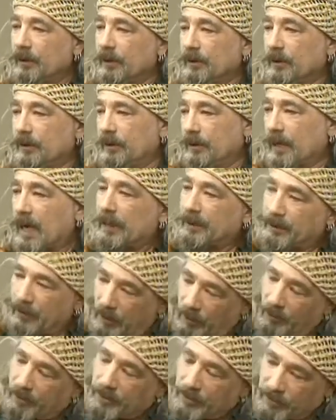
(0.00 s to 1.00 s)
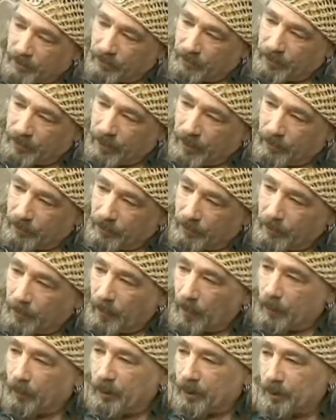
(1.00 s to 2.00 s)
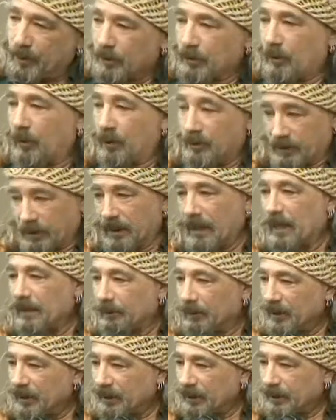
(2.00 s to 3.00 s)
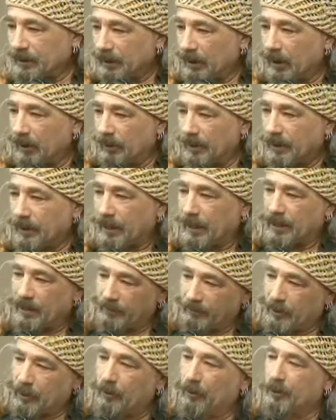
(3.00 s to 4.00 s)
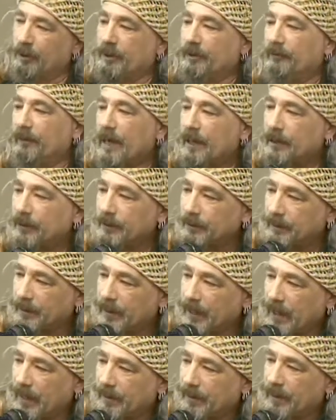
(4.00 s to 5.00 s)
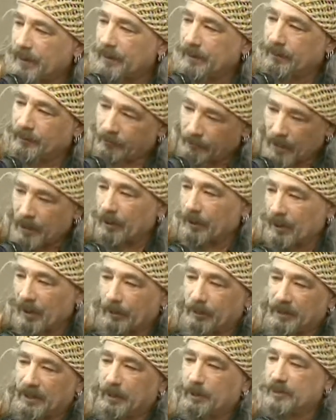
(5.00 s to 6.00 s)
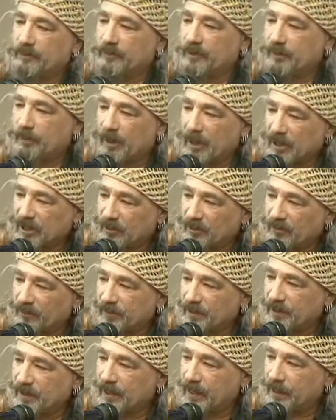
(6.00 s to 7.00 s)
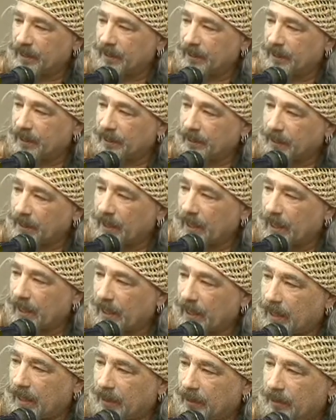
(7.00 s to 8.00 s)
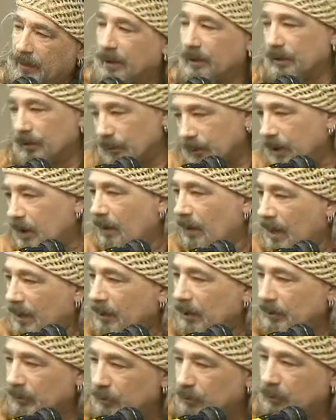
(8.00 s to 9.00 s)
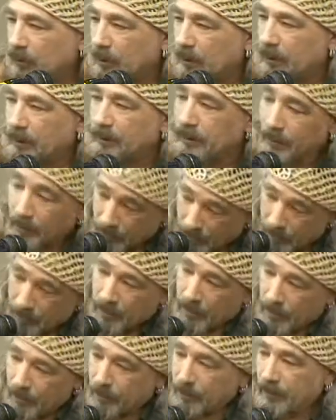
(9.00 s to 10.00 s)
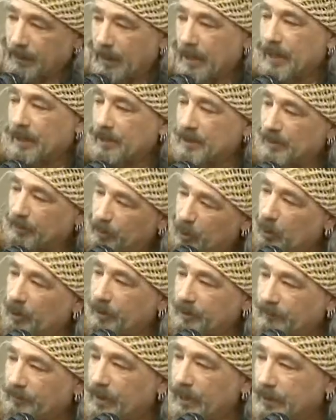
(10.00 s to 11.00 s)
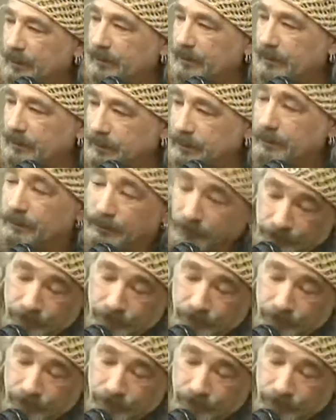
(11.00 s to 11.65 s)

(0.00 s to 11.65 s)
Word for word: You got to go in a studio, which cost a lot of money to go in, and you recorded a record, and then the record company was responsible for selling it, and then you would go out on tour to kind of support the record, and